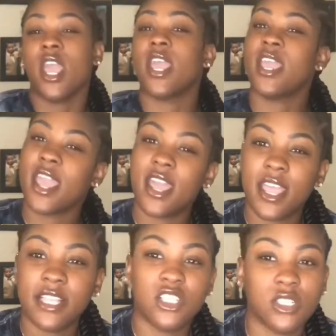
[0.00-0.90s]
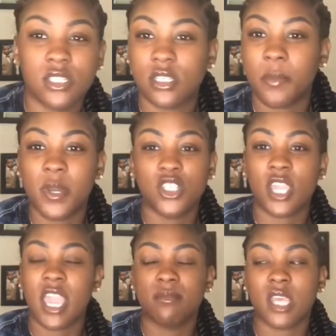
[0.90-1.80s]
It had just a bunch of
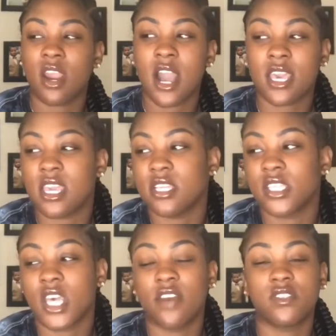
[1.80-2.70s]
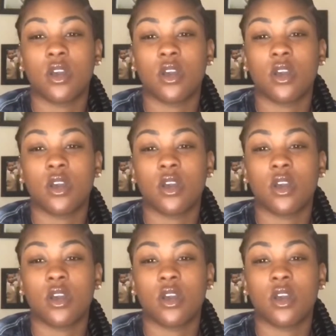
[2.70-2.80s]
games, air hockey and stuff.